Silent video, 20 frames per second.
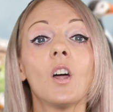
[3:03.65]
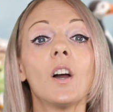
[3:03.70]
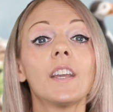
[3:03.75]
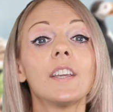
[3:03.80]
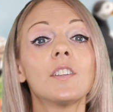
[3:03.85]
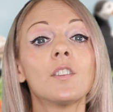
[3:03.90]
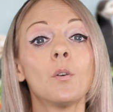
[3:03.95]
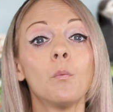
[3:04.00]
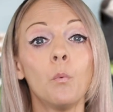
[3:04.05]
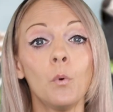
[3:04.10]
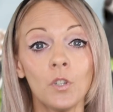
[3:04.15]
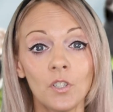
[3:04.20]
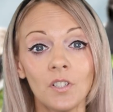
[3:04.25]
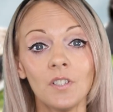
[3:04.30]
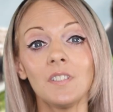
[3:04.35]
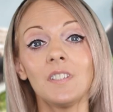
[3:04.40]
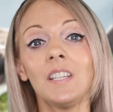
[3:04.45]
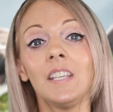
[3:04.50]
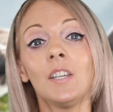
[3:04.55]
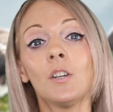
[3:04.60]
like the
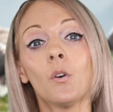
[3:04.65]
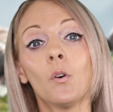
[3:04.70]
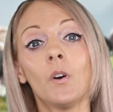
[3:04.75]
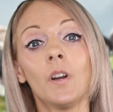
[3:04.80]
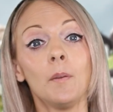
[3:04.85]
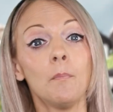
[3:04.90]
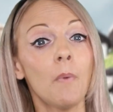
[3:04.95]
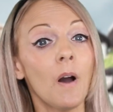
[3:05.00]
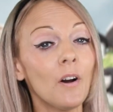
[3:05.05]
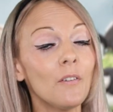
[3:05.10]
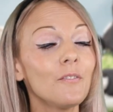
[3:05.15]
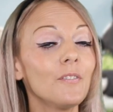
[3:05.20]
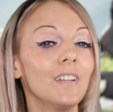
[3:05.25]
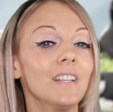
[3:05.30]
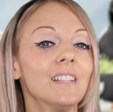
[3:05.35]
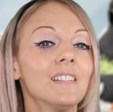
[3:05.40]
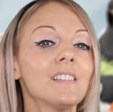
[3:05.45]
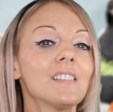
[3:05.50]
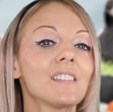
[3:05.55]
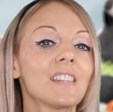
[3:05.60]
wooden decoy
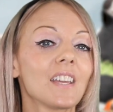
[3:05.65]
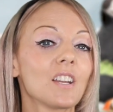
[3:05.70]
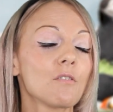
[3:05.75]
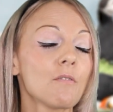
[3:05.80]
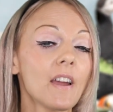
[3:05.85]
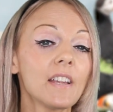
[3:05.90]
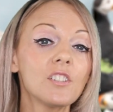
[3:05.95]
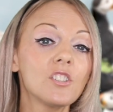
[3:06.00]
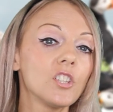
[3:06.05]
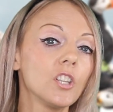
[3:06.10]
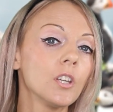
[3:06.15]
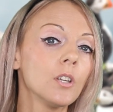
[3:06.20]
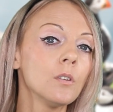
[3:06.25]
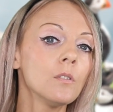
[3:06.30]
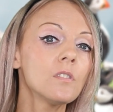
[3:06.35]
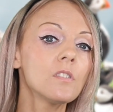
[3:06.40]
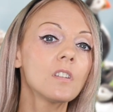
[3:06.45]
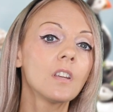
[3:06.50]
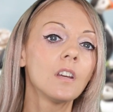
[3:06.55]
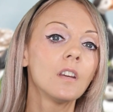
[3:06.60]
puffins that Kress
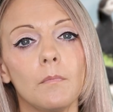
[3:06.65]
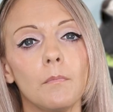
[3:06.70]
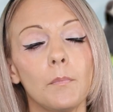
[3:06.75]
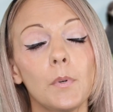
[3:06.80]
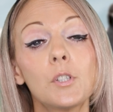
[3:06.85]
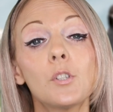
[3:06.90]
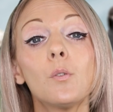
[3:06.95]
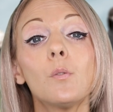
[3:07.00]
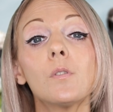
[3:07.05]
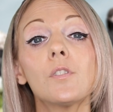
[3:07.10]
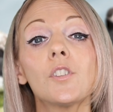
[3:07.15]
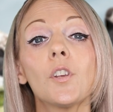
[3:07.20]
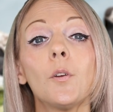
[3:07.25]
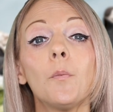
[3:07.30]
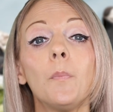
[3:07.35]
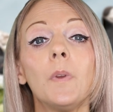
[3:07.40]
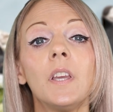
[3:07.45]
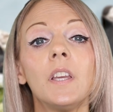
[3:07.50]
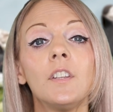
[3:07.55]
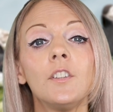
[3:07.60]
used, but
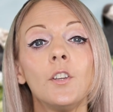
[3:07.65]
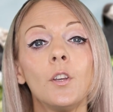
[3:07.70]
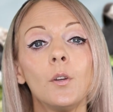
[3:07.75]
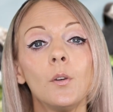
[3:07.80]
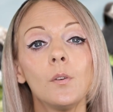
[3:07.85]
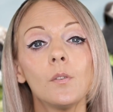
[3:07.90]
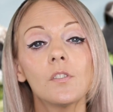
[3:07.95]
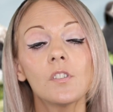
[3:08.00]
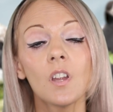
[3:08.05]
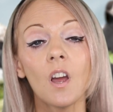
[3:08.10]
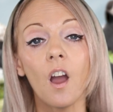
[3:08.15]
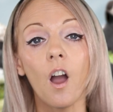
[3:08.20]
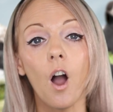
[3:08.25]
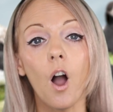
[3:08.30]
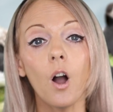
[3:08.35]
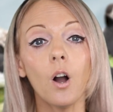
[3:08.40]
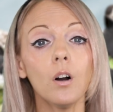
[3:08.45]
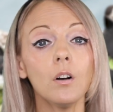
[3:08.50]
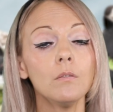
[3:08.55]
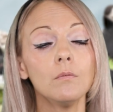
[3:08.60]
also being used
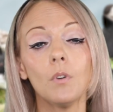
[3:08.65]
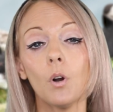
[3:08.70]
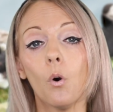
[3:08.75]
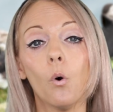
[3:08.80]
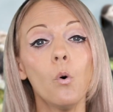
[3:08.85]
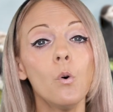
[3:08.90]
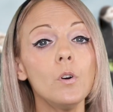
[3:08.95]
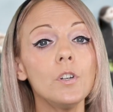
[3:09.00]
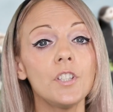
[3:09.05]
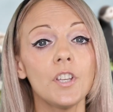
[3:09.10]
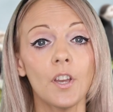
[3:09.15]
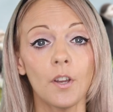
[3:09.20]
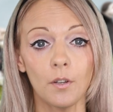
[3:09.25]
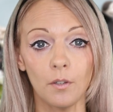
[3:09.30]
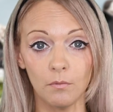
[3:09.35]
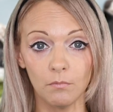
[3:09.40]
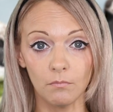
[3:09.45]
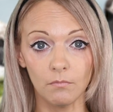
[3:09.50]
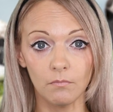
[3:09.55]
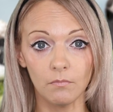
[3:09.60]
are
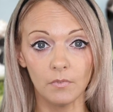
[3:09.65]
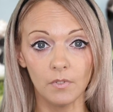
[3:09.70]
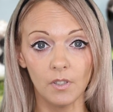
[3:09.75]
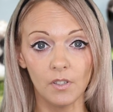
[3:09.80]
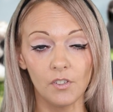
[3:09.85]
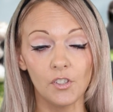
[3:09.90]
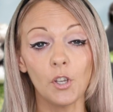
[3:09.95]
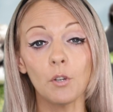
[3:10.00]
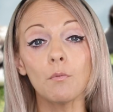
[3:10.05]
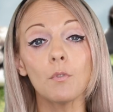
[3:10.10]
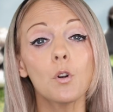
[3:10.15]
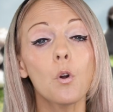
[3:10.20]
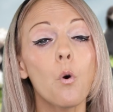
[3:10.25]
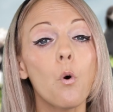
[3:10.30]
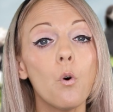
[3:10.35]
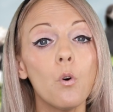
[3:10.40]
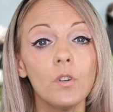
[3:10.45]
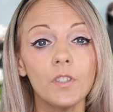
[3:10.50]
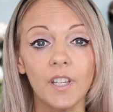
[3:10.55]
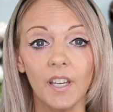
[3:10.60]
audio, so
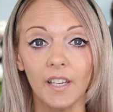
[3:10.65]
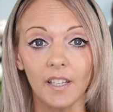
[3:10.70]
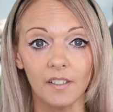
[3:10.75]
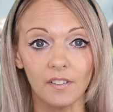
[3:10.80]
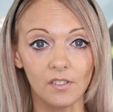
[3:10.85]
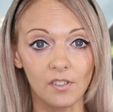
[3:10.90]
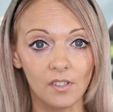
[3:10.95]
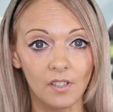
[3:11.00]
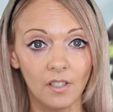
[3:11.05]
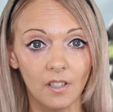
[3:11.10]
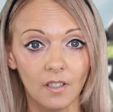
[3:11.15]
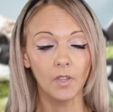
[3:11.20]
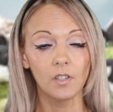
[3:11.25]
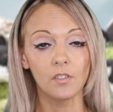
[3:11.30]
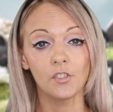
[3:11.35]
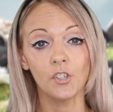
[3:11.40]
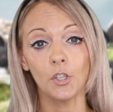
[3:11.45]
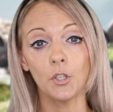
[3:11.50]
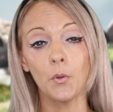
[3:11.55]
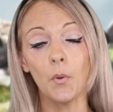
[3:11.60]
recordings,
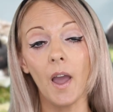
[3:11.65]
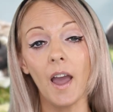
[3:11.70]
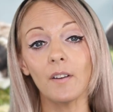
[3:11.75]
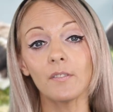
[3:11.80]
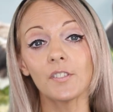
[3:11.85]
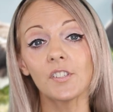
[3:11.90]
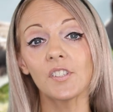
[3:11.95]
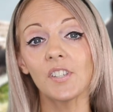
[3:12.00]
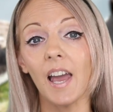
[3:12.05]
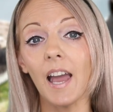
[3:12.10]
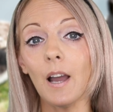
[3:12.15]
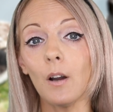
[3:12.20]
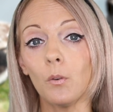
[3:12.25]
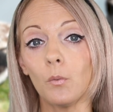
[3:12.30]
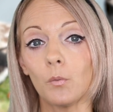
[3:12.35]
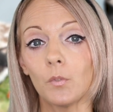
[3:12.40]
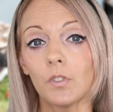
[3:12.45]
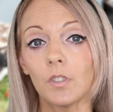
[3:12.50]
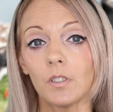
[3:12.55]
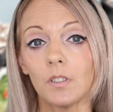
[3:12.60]
so you have
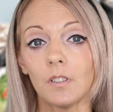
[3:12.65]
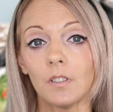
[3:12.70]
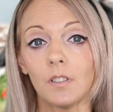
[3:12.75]
sound